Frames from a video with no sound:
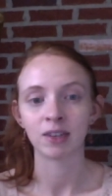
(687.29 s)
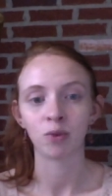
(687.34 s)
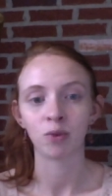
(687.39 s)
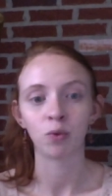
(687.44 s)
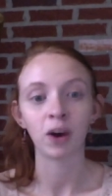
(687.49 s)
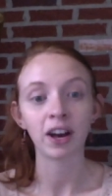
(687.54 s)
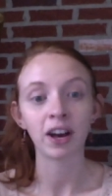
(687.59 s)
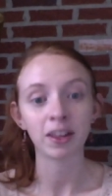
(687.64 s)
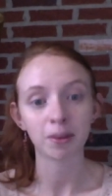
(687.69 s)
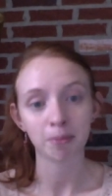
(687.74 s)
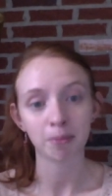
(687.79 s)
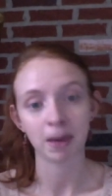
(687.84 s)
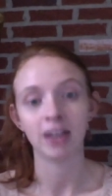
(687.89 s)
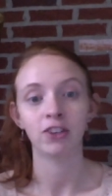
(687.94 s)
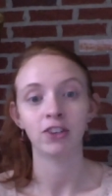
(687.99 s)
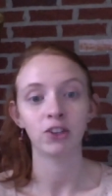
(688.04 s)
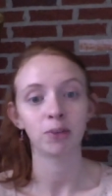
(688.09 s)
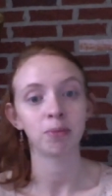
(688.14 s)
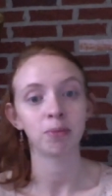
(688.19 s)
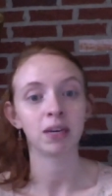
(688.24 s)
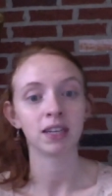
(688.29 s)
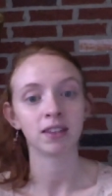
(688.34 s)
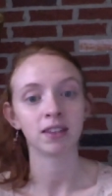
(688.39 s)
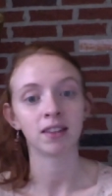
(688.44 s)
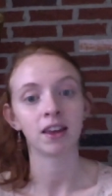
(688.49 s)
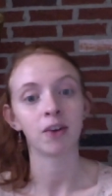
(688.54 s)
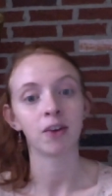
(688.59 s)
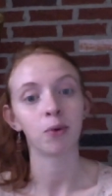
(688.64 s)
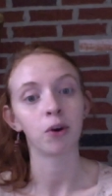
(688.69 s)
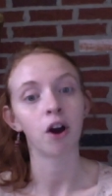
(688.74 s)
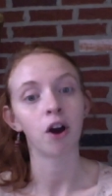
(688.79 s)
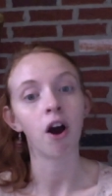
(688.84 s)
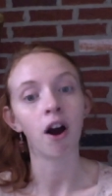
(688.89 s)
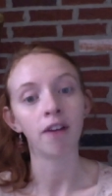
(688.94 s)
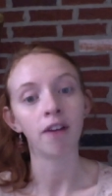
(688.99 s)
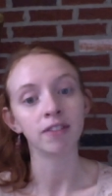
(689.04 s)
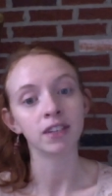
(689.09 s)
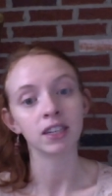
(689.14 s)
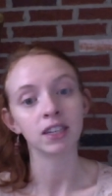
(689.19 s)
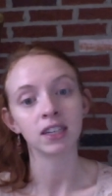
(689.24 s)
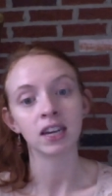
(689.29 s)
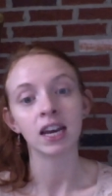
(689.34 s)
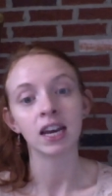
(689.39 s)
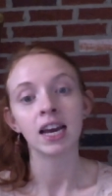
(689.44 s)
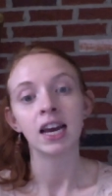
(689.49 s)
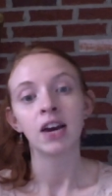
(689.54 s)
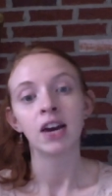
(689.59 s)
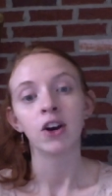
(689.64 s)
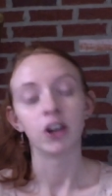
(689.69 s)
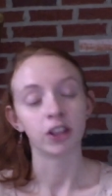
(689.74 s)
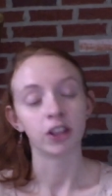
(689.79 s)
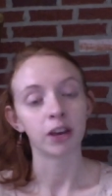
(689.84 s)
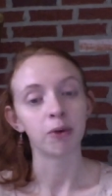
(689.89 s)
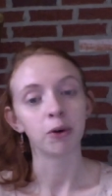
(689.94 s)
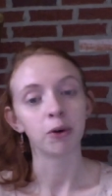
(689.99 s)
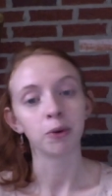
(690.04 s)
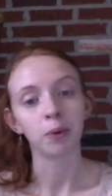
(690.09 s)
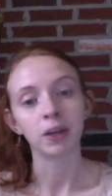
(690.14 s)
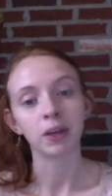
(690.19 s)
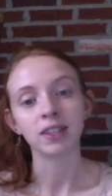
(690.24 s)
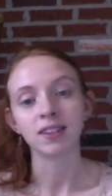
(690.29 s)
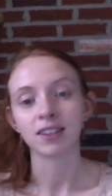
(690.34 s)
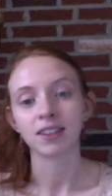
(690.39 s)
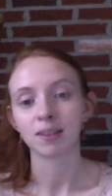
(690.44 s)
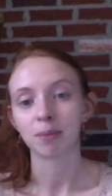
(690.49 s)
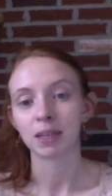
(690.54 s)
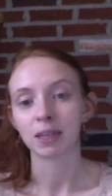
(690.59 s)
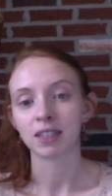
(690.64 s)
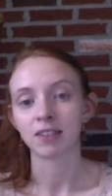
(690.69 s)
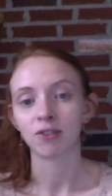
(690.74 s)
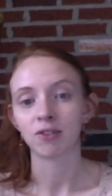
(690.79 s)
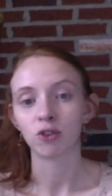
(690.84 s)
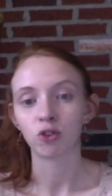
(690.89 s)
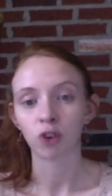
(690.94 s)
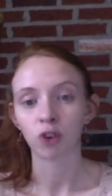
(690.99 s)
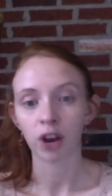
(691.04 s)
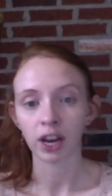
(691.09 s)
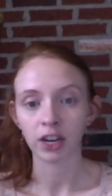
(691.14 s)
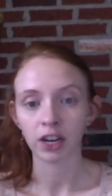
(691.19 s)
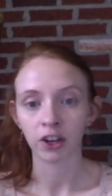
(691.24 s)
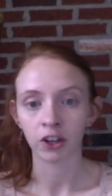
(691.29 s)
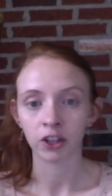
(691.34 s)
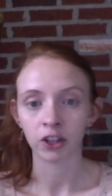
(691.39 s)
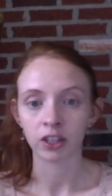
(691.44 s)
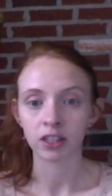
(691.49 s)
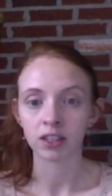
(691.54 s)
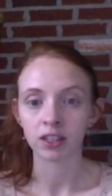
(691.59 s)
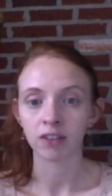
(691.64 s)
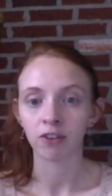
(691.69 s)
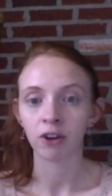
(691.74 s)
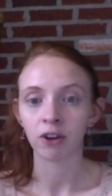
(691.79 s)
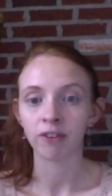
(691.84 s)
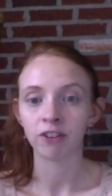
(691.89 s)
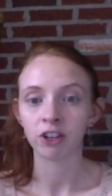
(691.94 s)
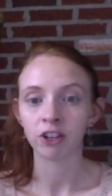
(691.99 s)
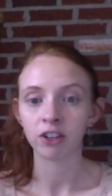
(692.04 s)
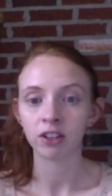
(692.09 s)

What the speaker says: in wealth magic because they were once expensive trade goods. If